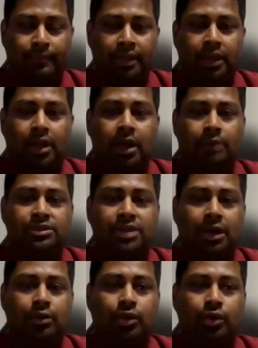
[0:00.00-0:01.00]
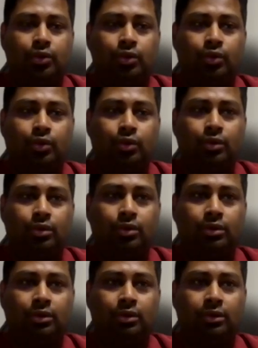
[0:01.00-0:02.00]
comes down to
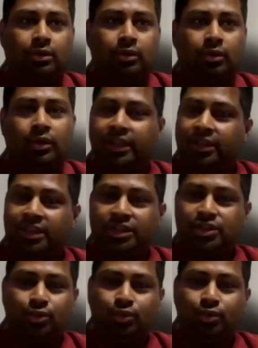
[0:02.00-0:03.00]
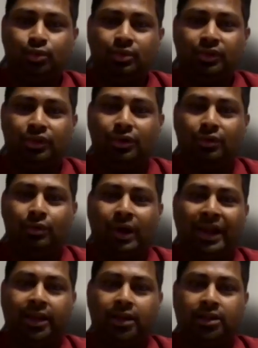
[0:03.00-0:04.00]
only these two,
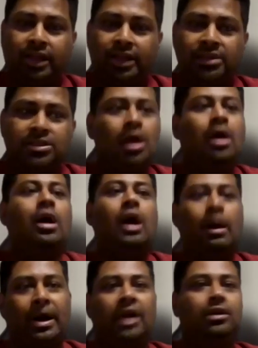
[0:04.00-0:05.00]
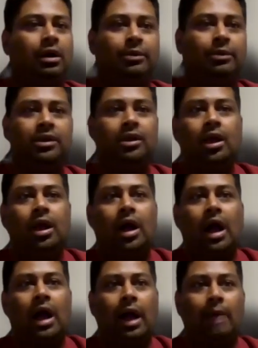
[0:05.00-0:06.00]
vital things. Apart, I mean,
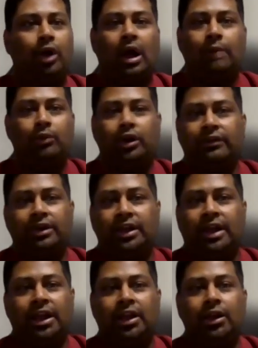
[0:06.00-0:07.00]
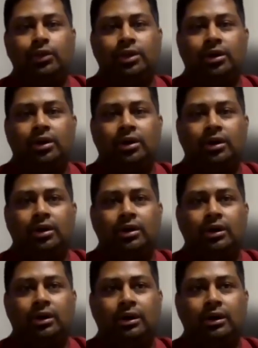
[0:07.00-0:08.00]
I'm not even getting into
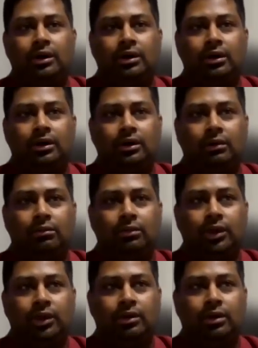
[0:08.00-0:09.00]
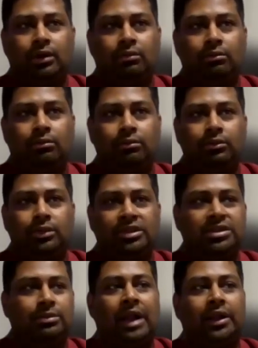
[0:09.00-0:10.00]
the the
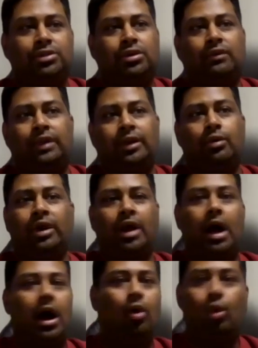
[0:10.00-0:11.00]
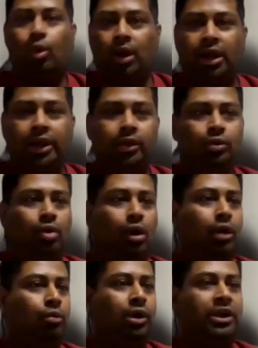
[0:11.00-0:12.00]
sublantics of like, okay, how old are you or
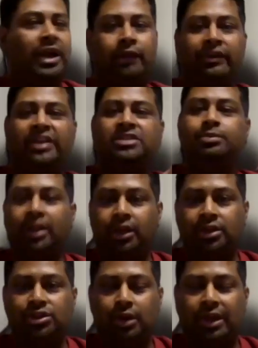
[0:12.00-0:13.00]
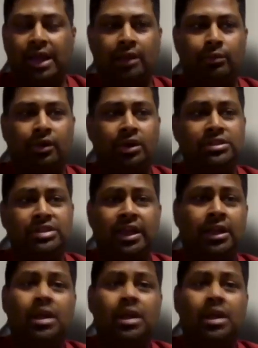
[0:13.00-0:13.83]
what kind of experience you're carrying, because again,